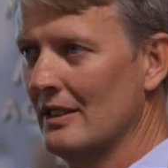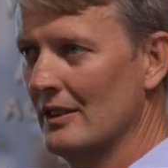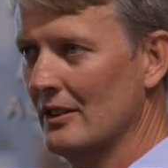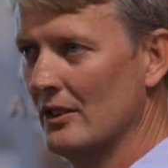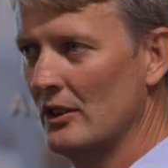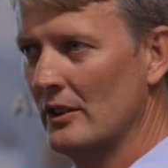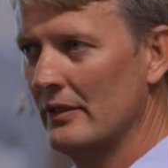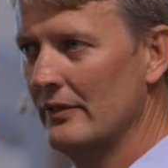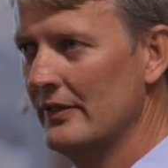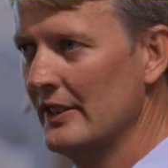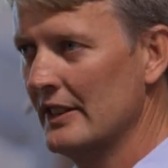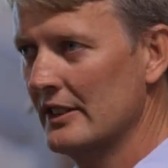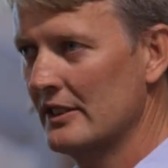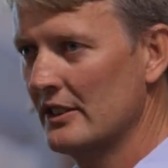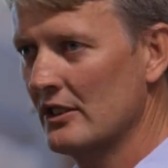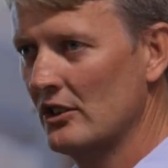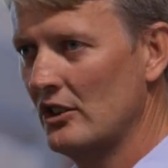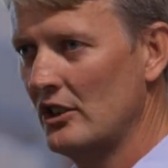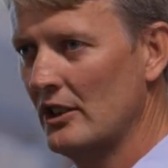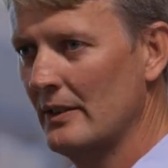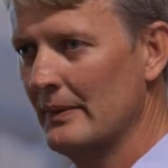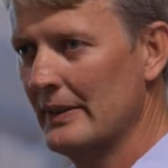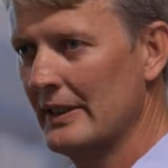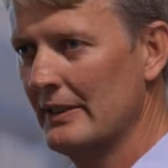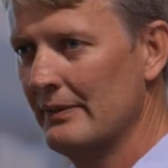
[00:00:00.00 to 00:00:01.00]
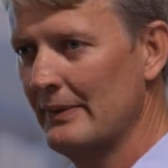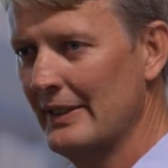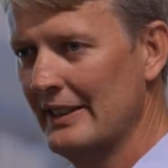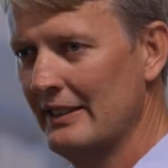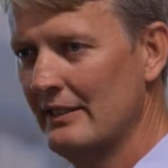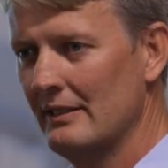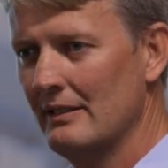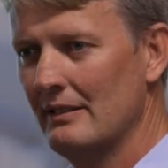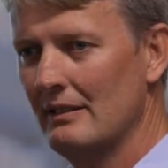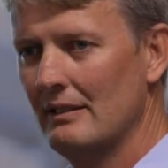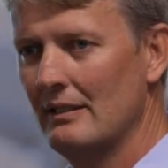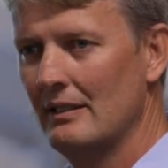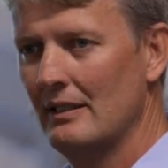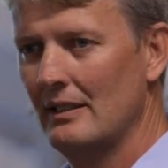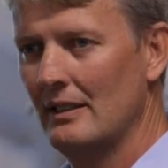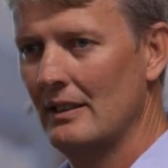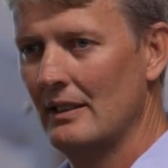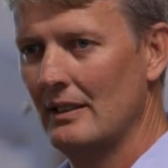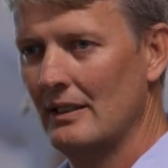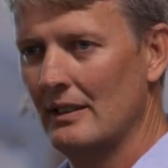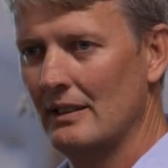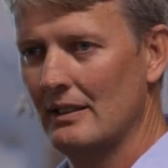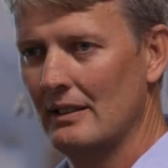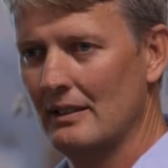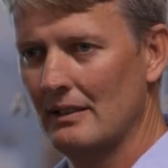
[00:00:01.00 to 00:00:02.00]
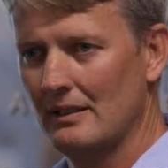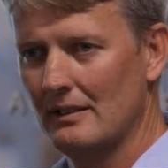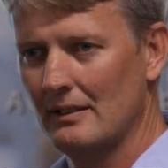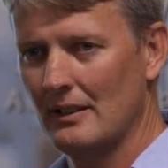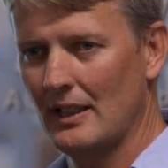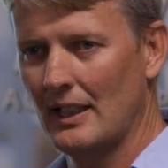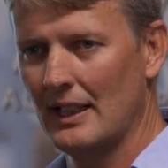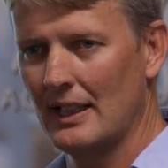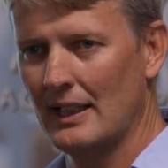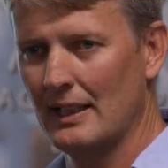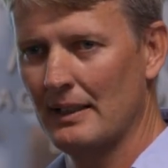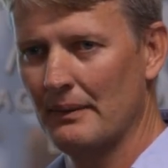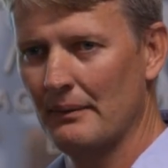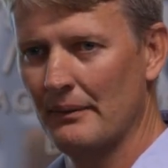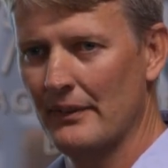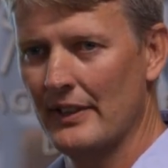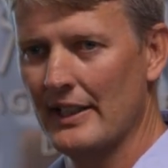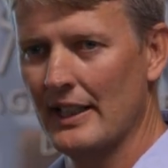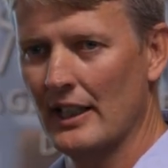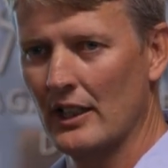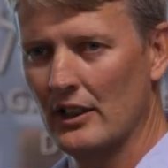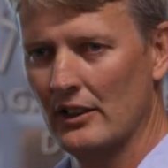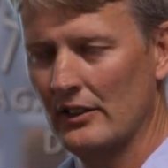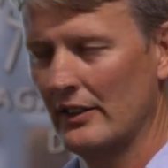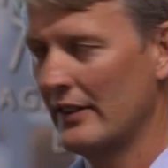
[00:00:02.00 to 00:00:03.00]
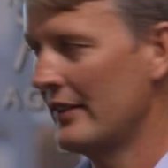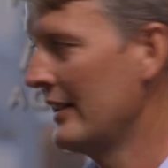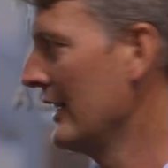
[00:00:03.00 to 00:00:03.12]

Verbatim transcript: an obvious climate event. Um, the only